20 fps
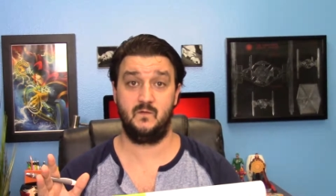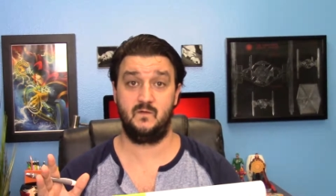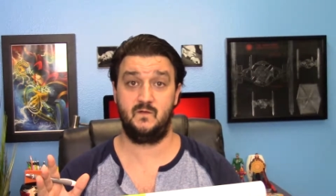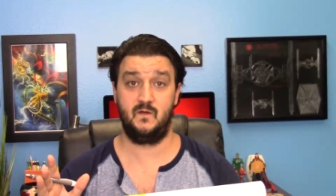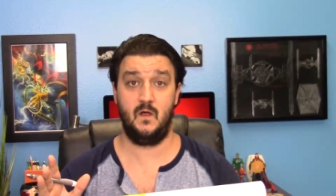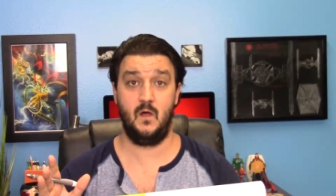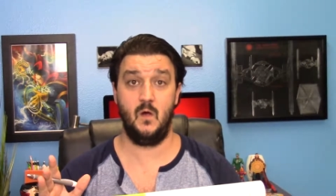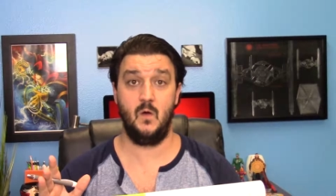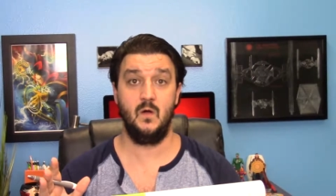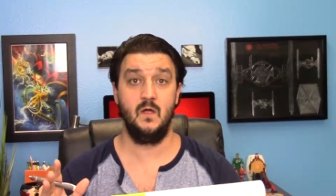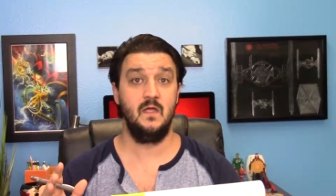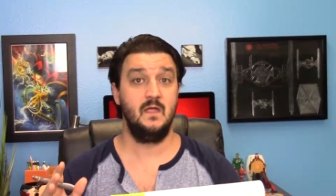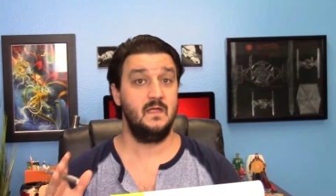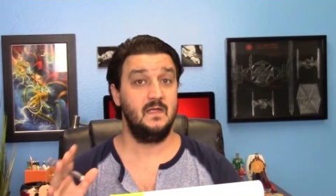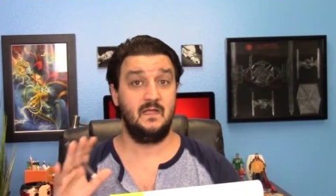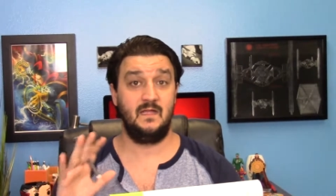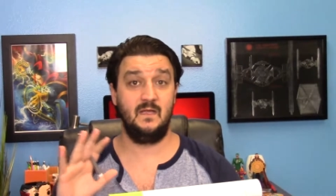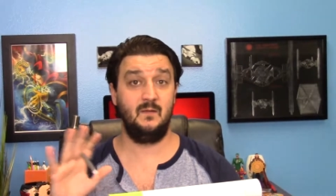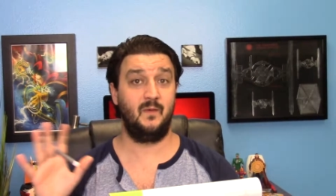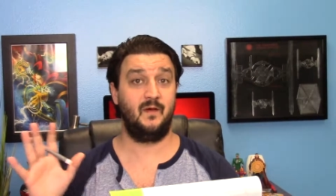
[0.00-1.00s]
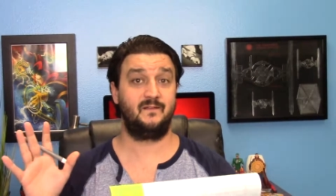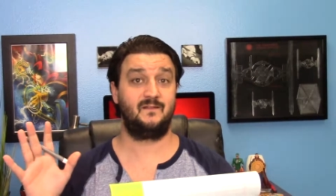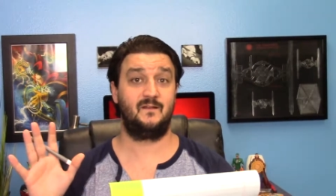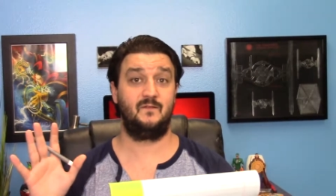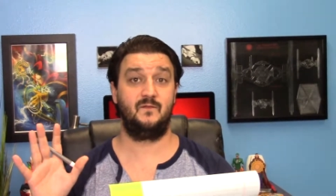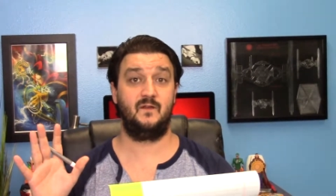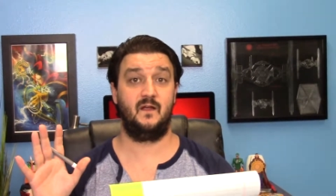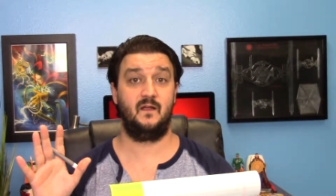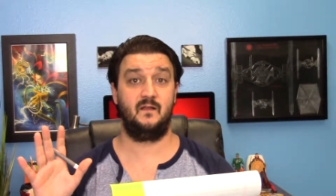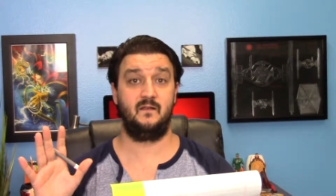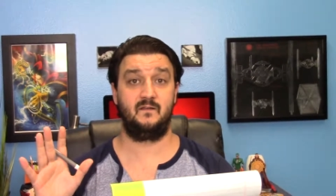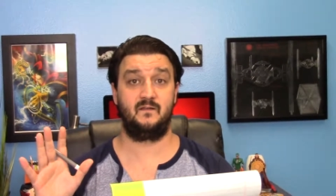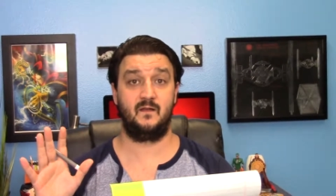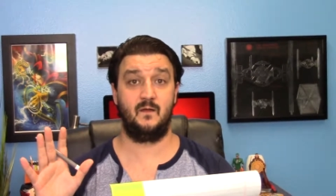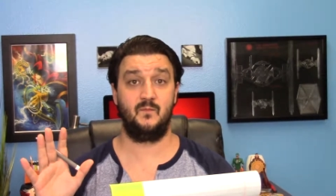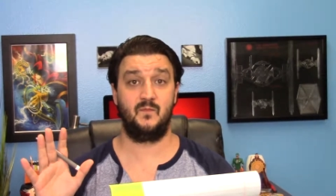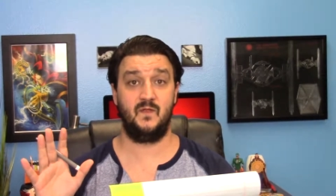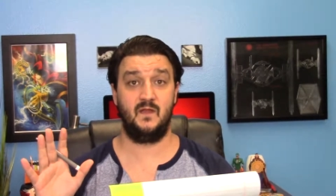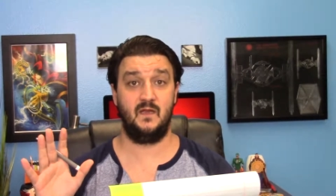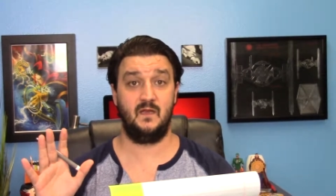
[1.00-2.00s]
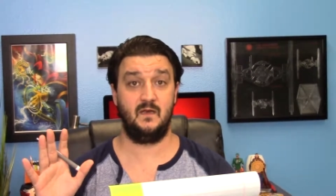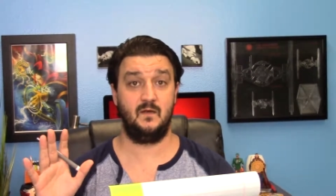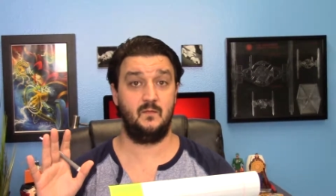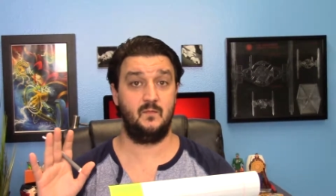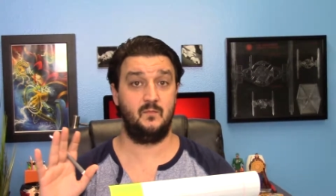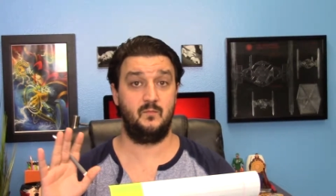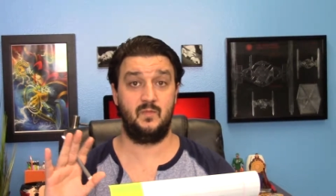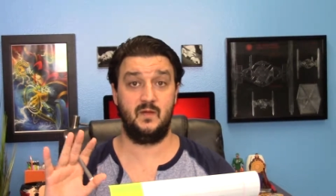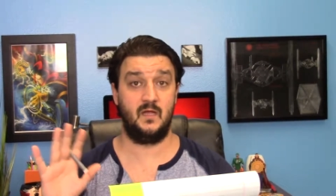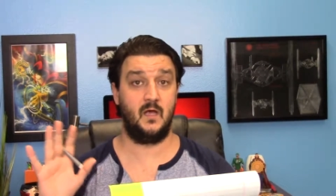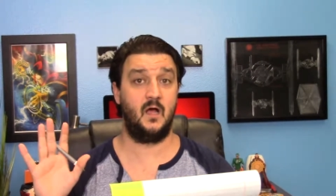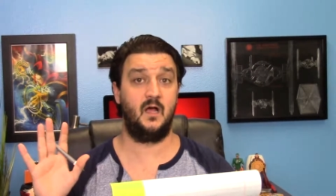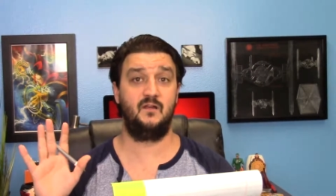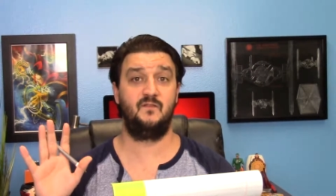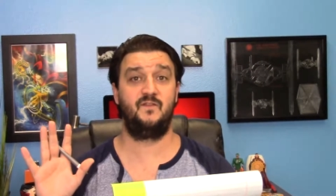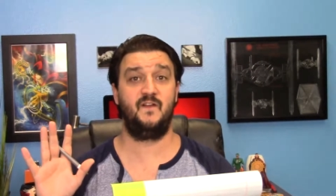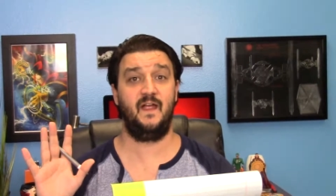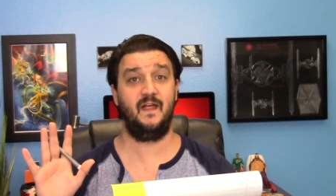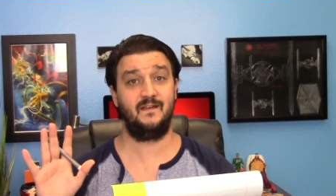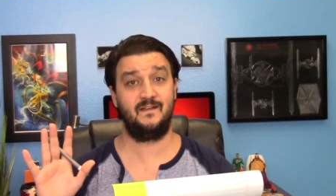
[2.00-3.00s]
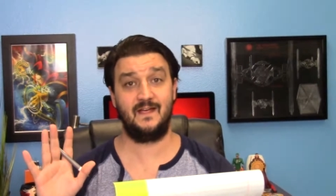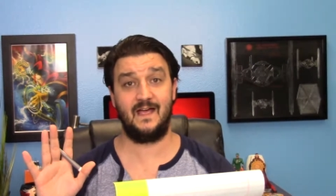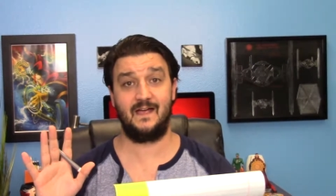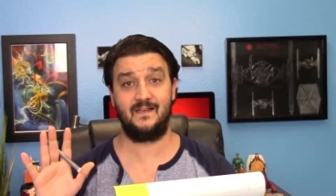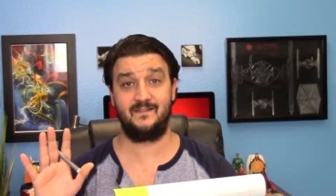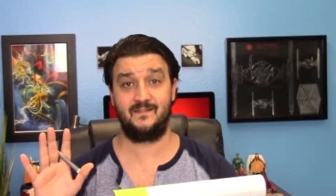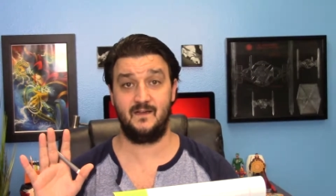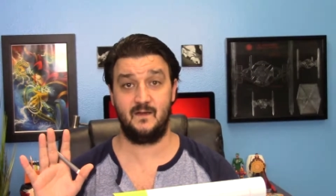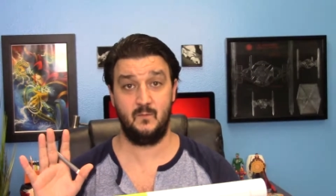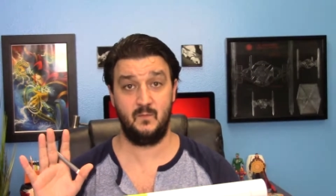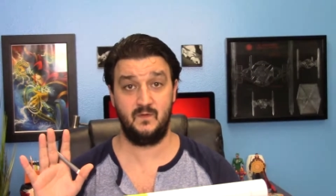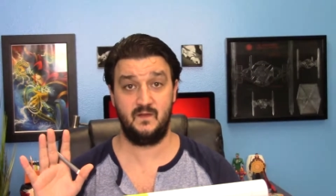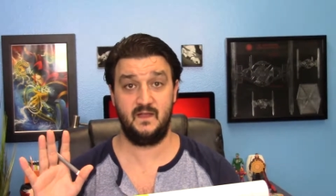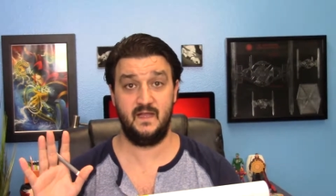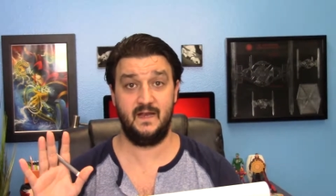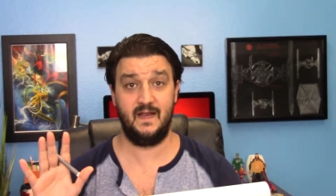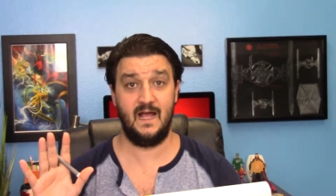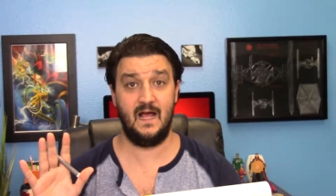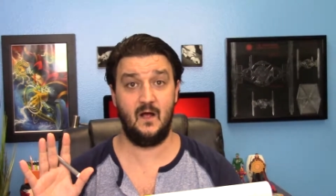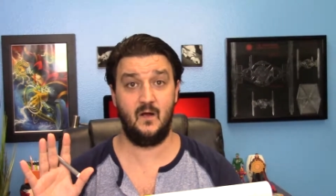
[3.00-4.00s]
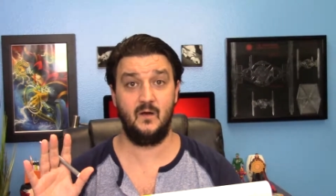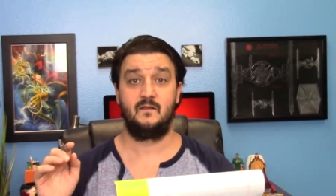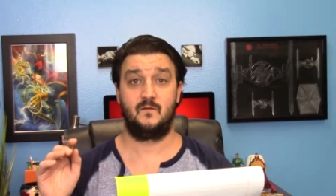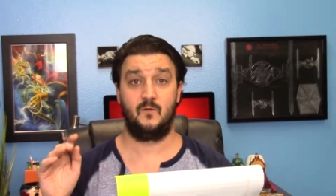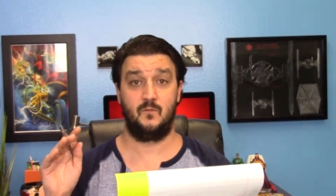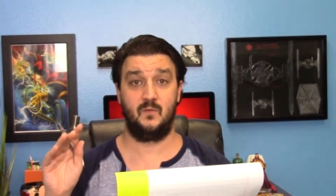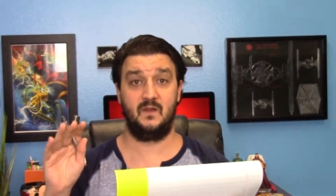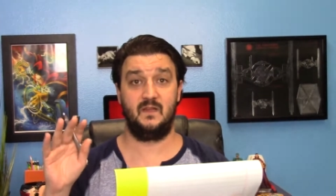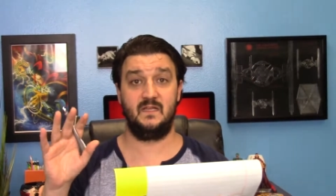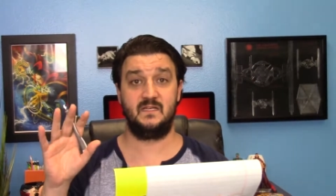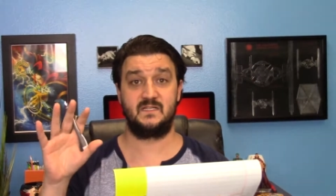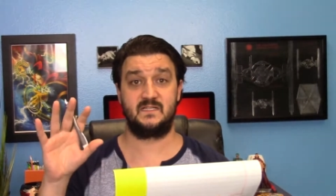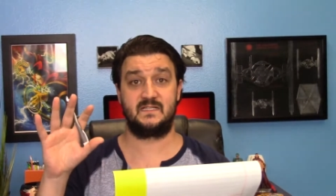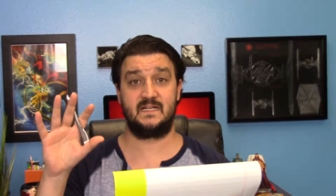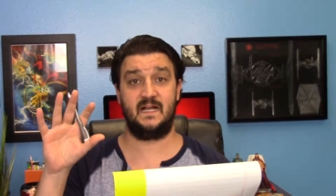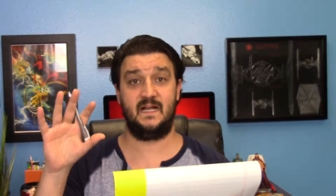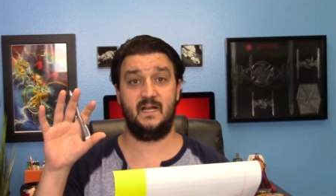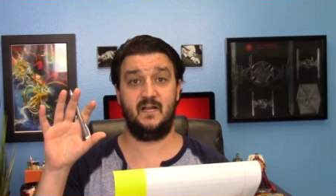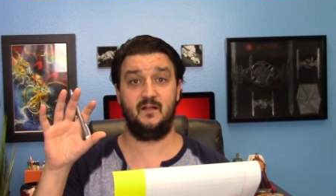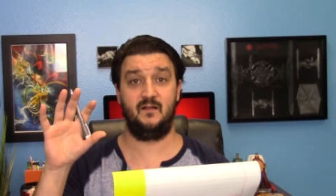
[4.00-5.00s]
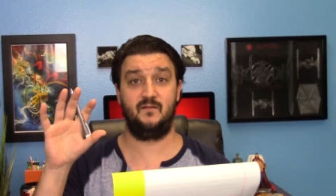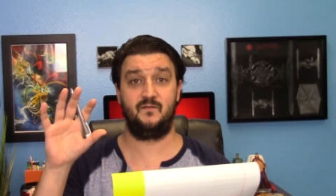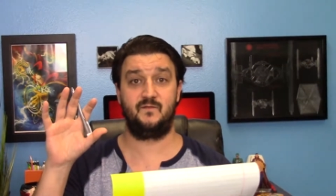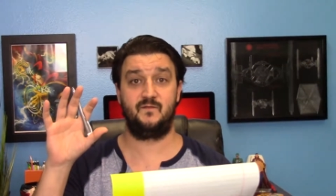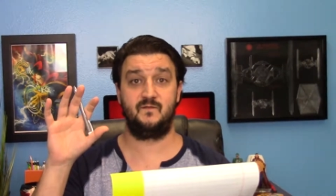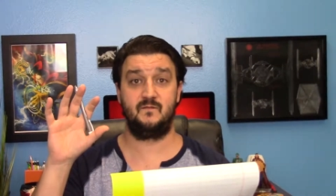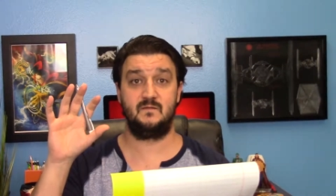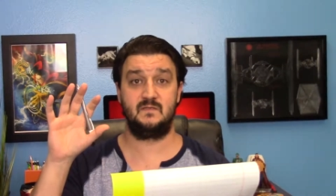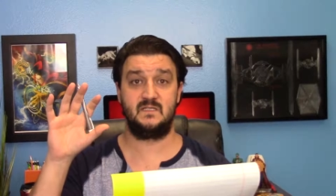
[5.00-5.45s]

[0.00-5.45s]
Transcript: So he must have done something beyond fantastic with Get Out to really just kind of